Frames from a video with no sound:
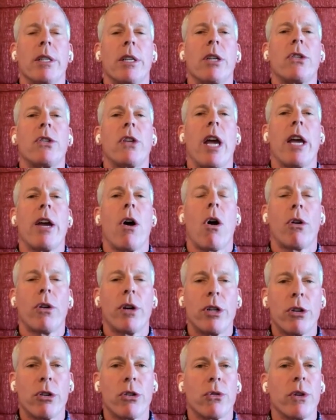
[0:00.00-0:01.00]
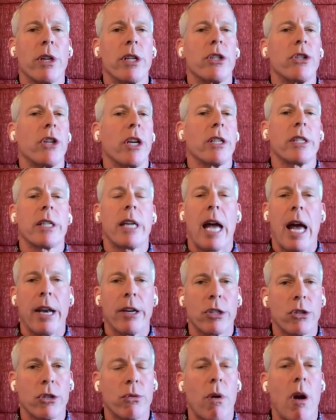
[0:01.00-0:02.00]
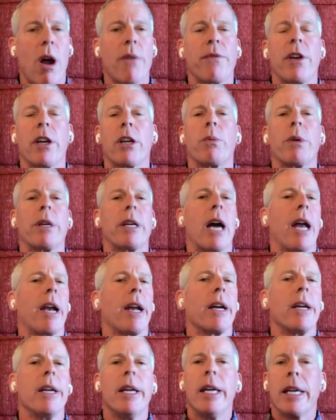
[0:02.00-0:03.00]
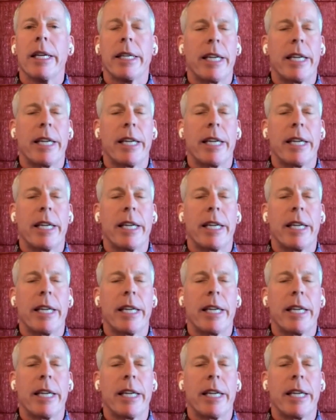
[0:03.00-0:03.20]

to say our industry is just catastrophic. We got to